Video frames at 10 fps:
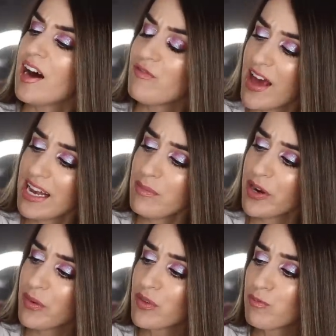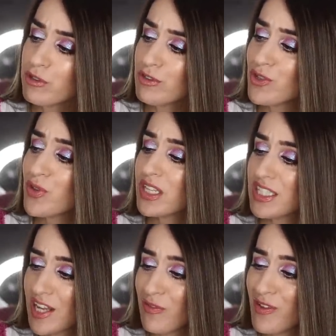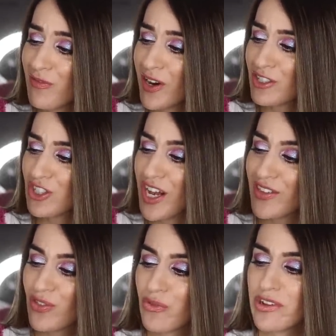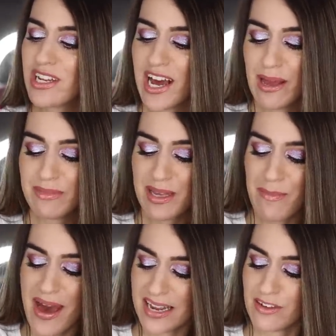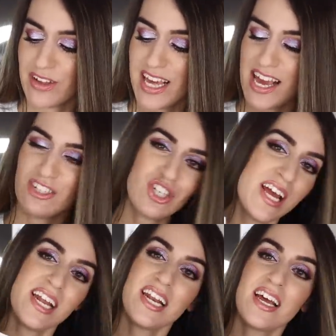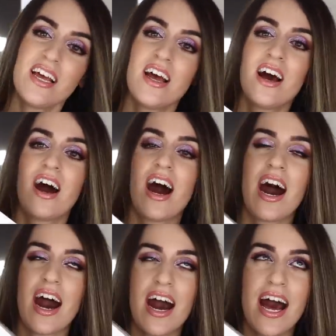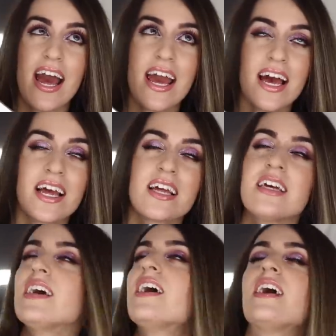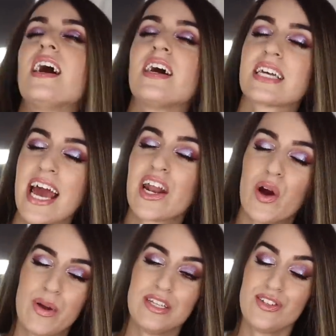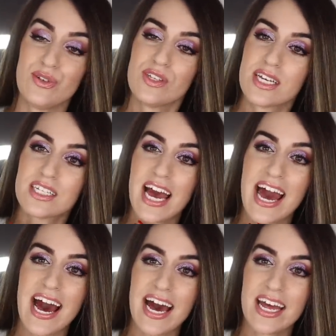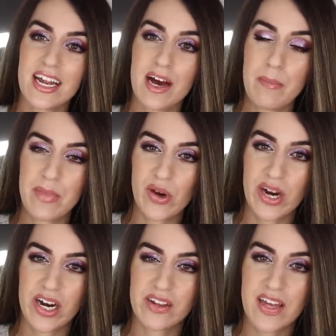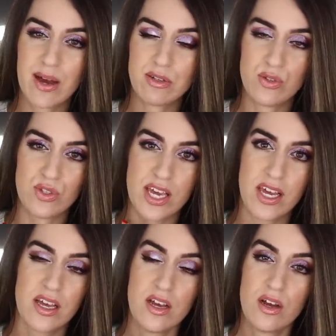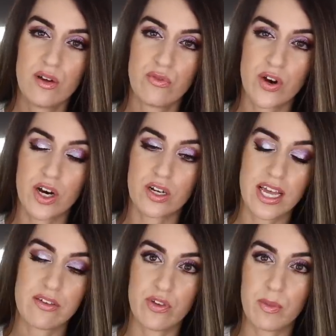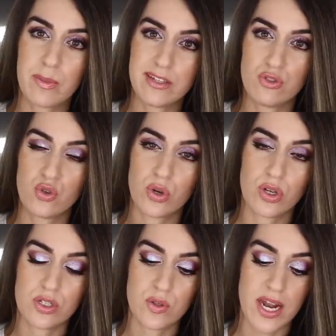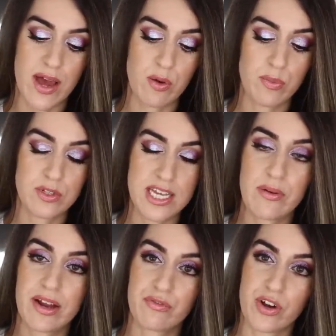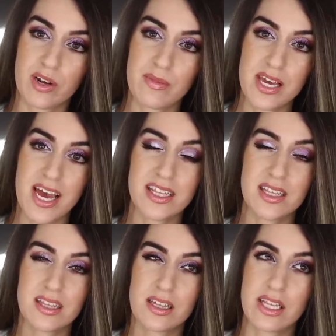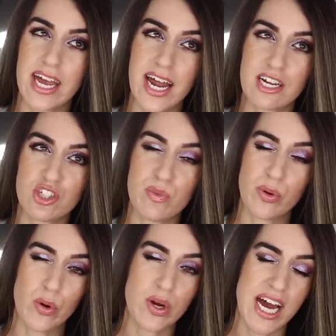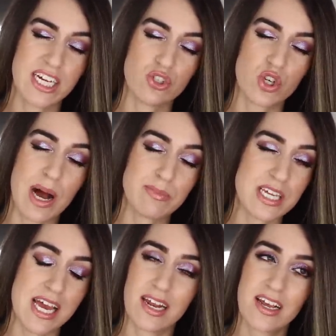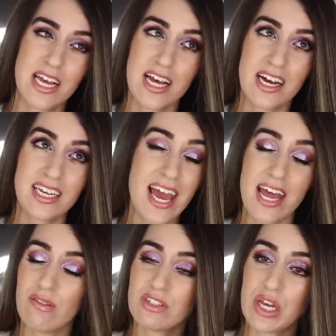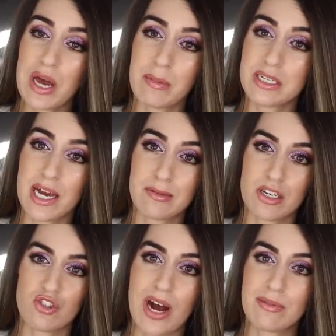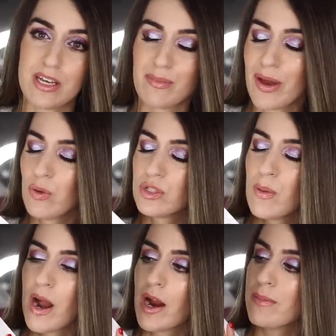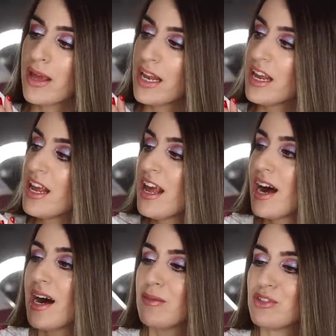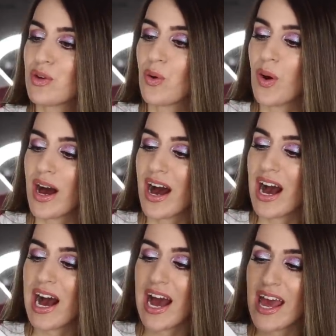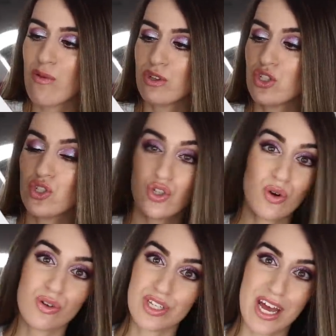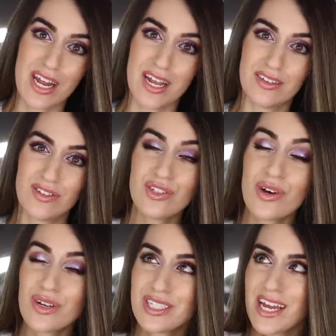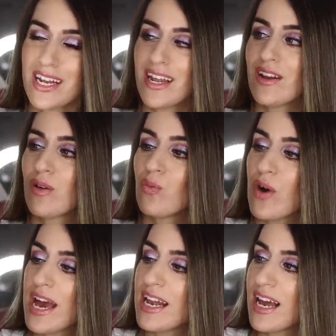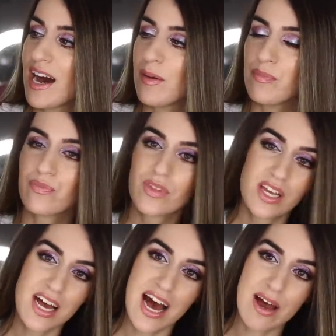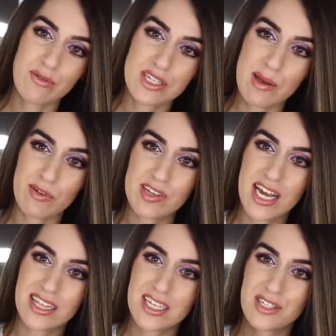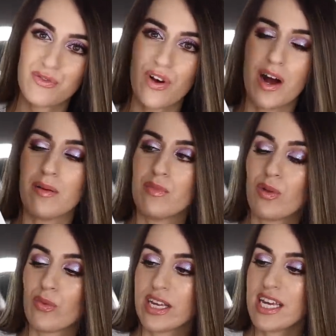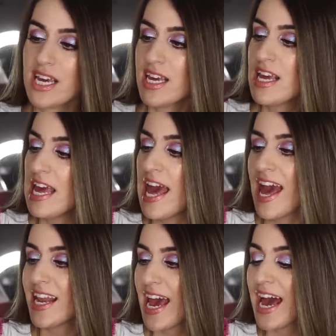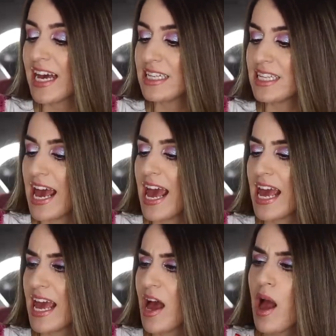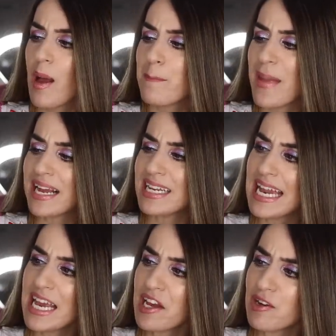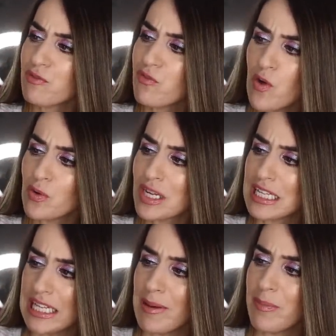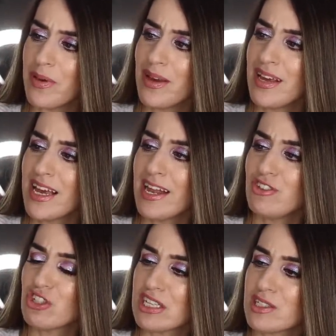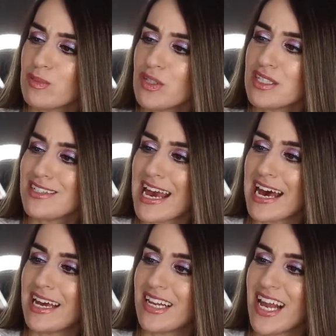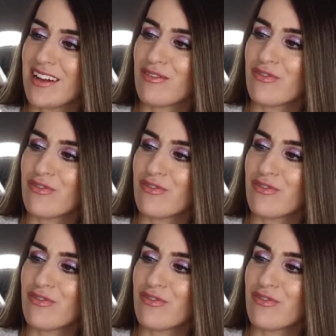a vanity mirror with Bluetooth, selfie function, and 3x magnification. I cannot wait to use this. I had a mirror that I was using for like filming my tutorials that I would set right in front of me, and the light actually broke. I had dropped it. Can't even tell you how many times I dropped it in my old apartment. So I was so excited when I was able to get this from Riki, and it has a magnetic phone clip, an adjustable stand, and